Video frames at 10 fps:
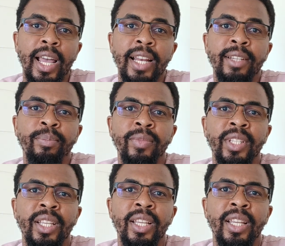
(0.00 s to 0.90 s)
and
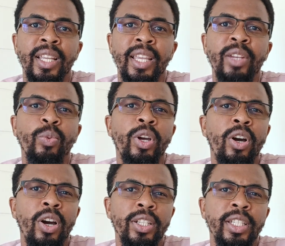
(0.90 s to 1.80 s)
it
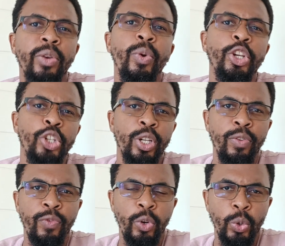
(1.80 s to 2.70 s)
records the direction
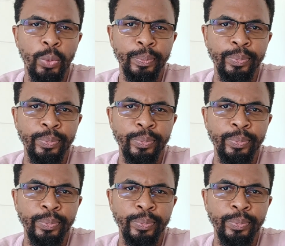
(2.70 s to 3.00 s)
of flow.